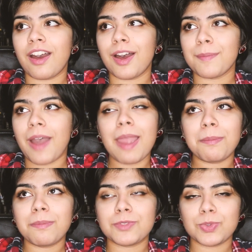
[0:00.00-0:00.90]
um,
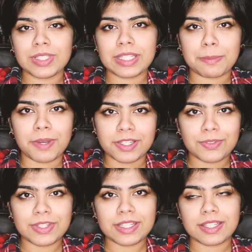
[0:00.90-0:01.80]
I'm doing like a
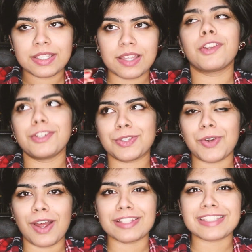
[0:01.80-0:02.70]
buddy read thing. Fingers
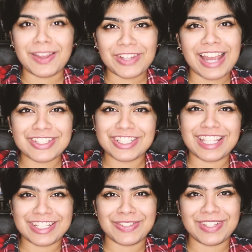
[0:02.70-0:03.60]
crossed I'll actually
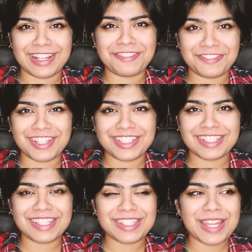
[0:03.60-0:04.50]
get to it and finish
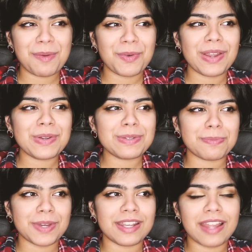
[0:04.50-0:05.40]
it this time around,
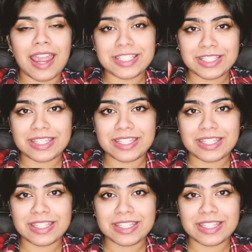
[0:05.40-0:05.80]
but I